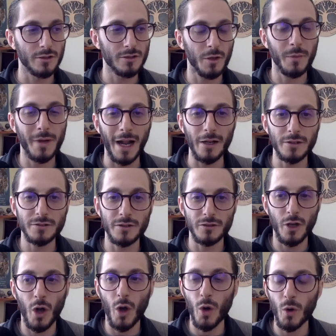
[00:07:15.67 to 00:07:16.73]
someone
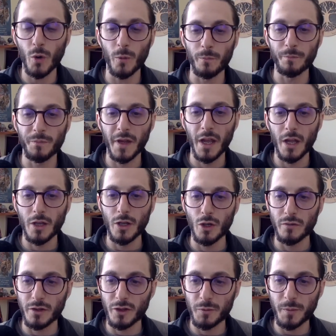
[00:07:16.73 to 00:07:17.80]
else's home.
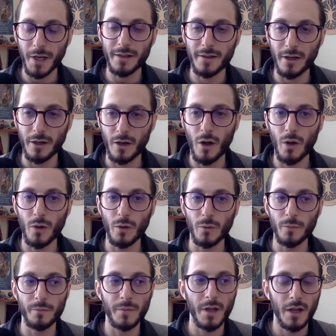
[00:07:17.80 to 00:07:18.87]
You respect their
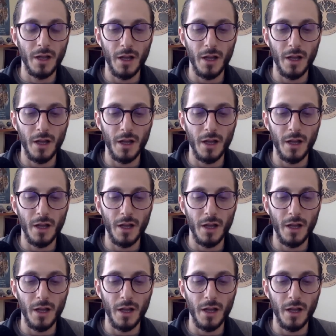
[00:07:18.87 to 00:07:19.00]
home,